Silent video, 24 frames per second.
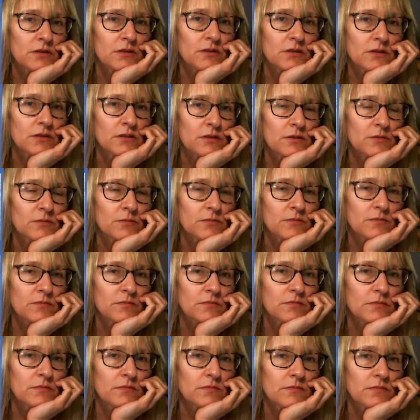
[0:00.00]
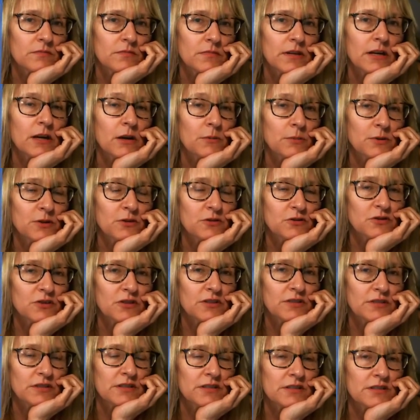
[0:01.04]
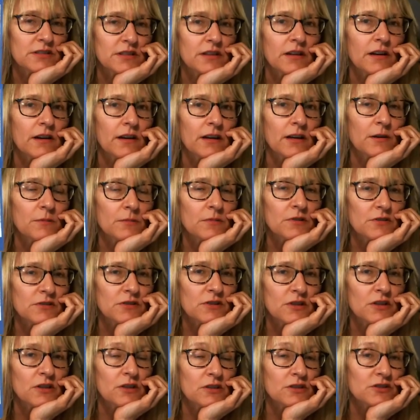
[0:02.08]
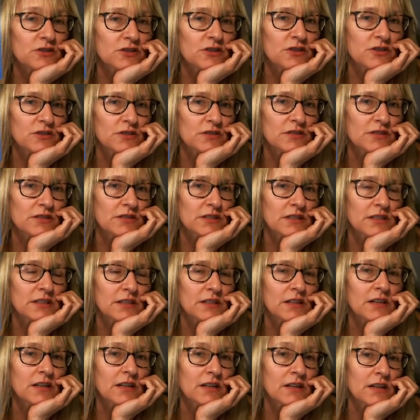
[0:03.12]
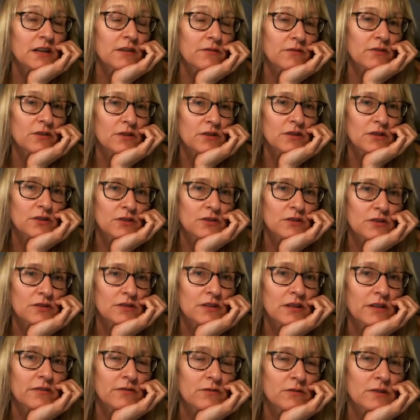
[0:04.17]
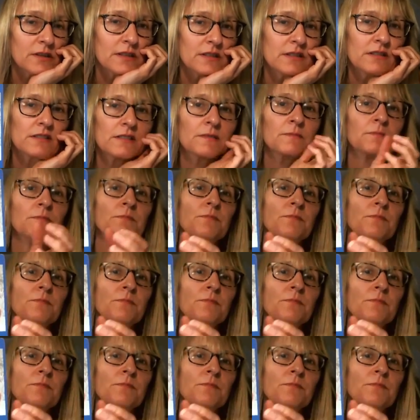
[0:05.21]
um, help you during this time. It's encouraging you to seek comfort in your loved ones.